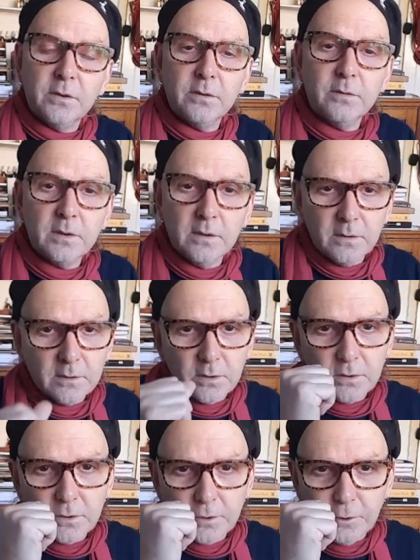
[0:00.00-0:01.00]
So it's not
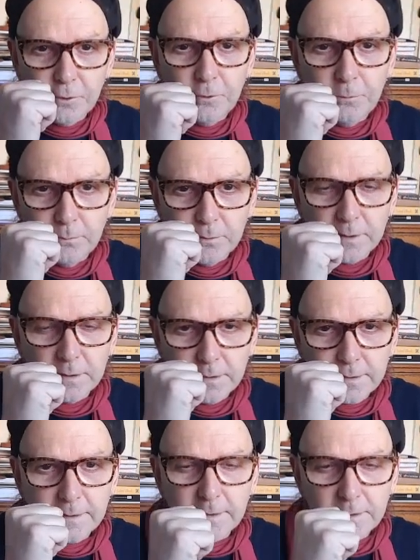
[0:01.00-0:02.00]
just tombs in the
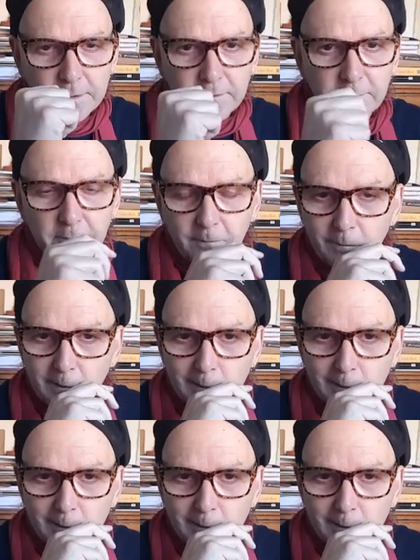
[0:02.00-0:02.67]
sense of